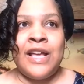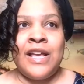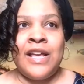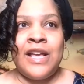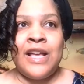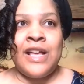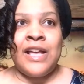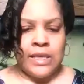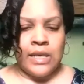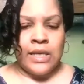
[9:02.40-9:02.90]

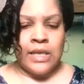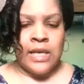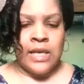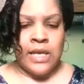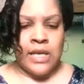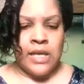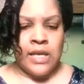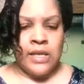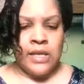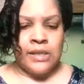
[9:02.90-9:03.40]
So
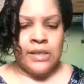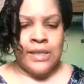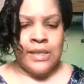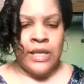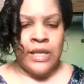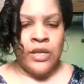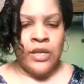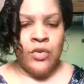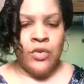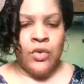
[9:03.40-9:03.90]
let's
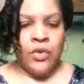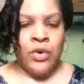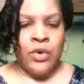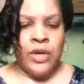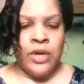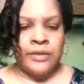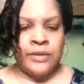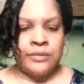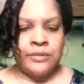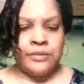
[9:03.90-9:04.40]

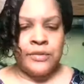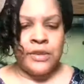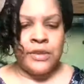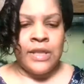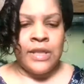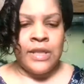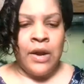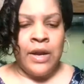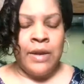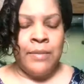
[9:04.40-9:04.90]
continue
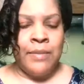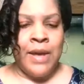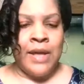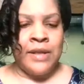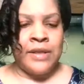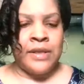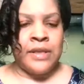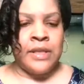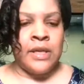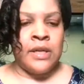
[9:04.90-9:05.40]
on.
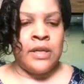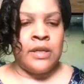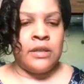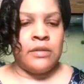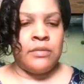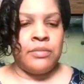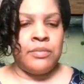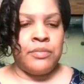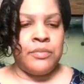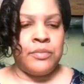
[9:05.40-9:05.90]
Sorry
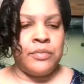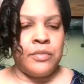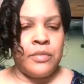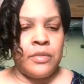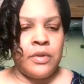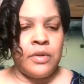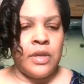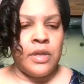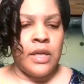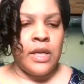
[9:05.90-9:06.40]
about the
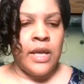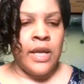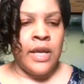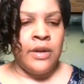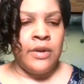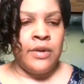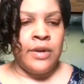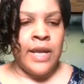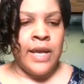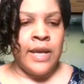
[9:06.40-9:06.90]

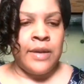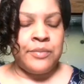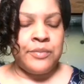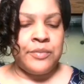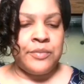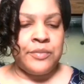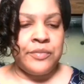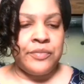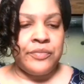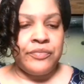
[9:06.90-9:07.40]

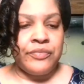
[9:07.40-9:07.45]
internet,